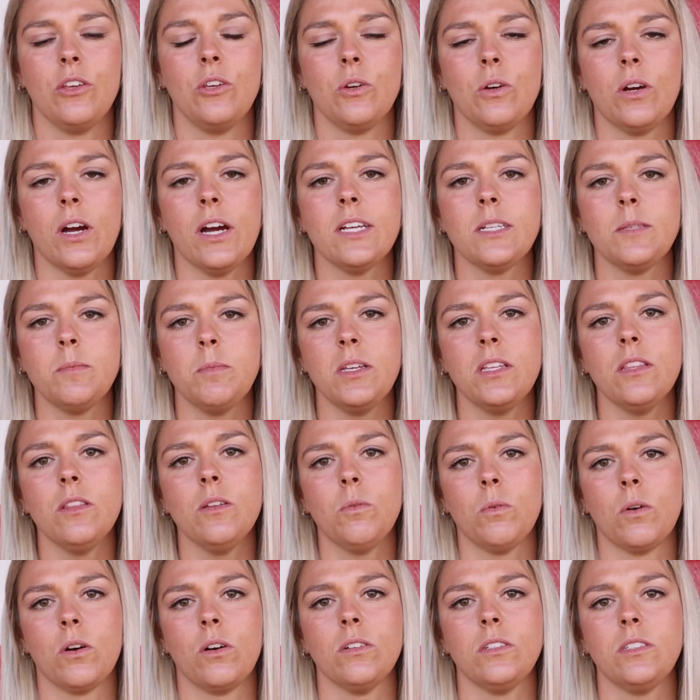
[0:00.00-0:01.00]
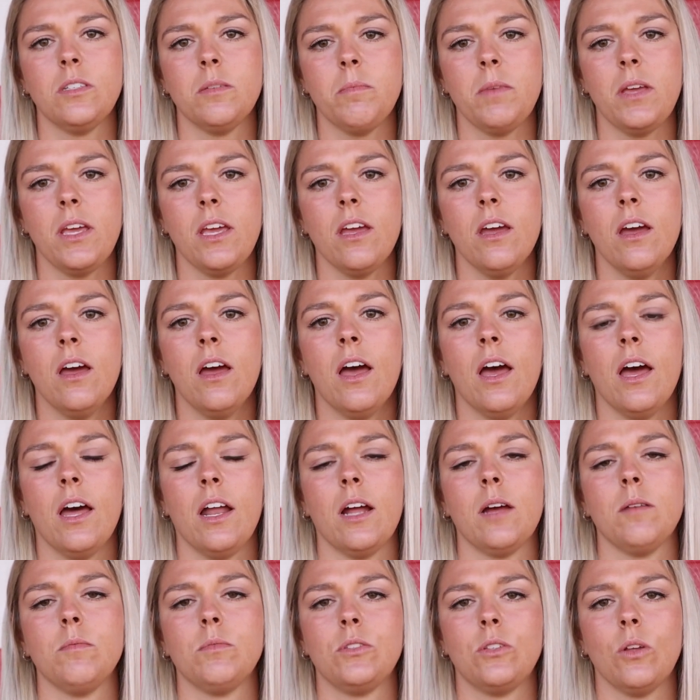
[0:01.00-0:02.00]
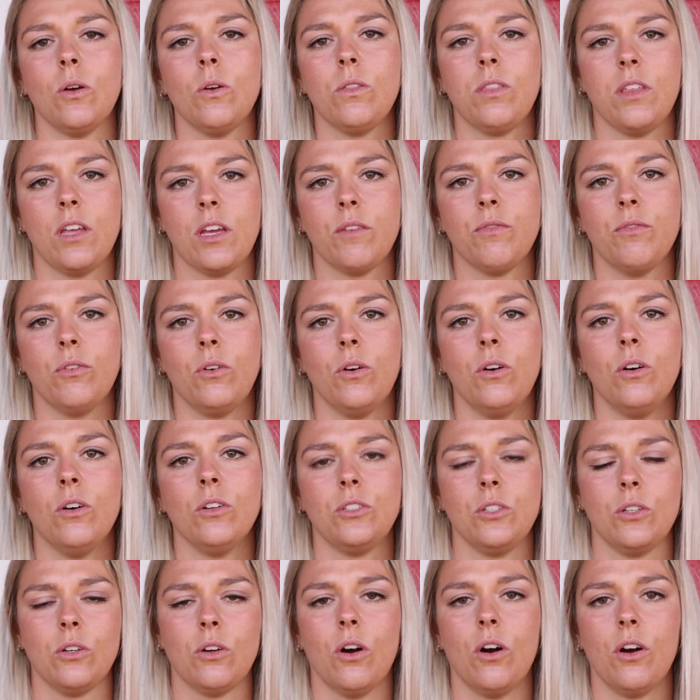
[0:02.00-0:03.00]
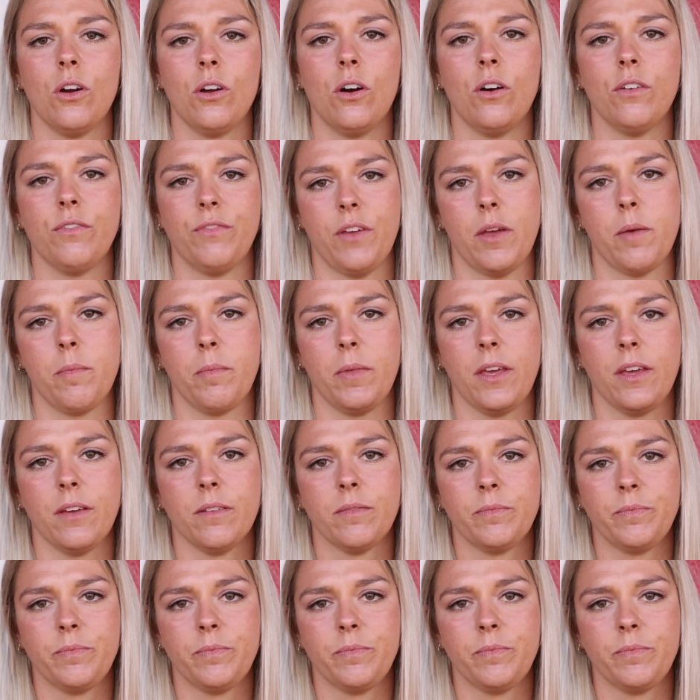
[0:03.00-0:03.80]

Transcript: You guys mean the world to me, and I'm so thankful to call y'all family.